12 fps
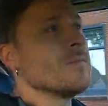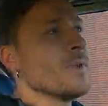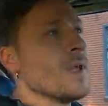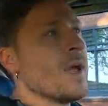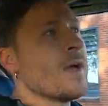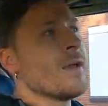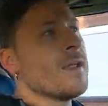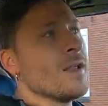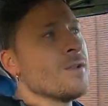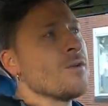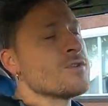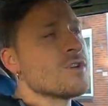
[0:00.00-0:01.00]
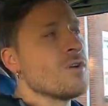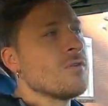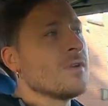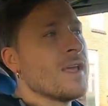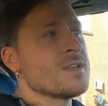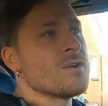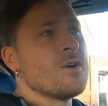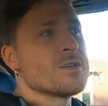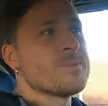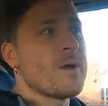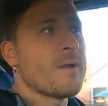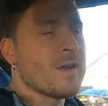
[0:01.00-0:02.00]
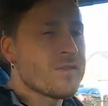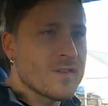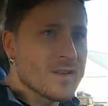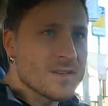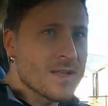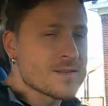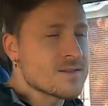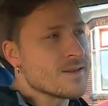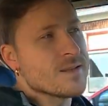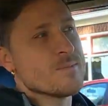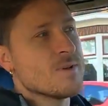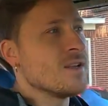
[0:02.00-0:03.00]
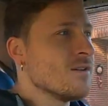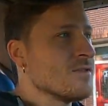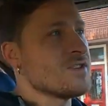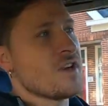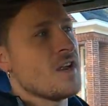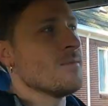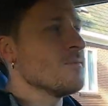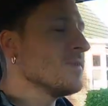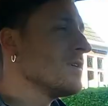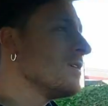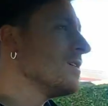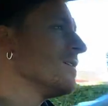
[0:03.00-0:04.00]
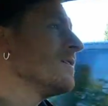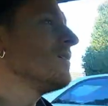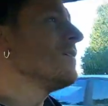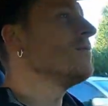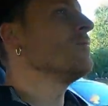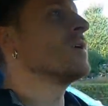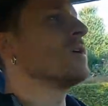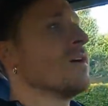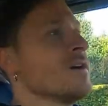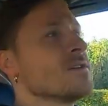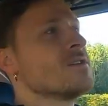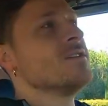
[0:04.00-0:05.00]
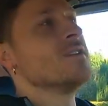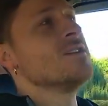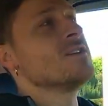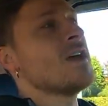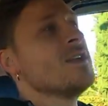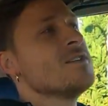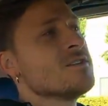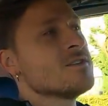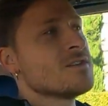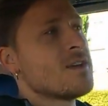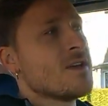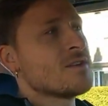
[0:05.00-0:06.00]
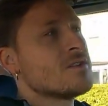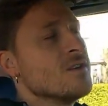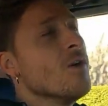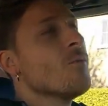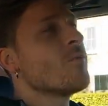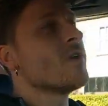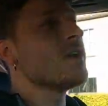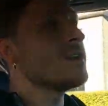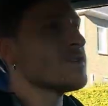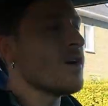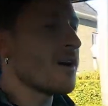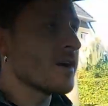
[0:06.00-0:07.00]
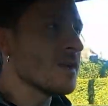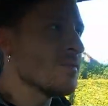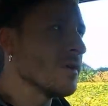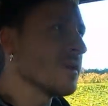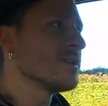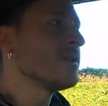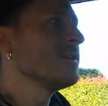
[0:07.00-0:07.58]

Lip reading: yeah, it had also less horsepower. I think that's a little bit of a shame, because these engines are still pretty torquey, but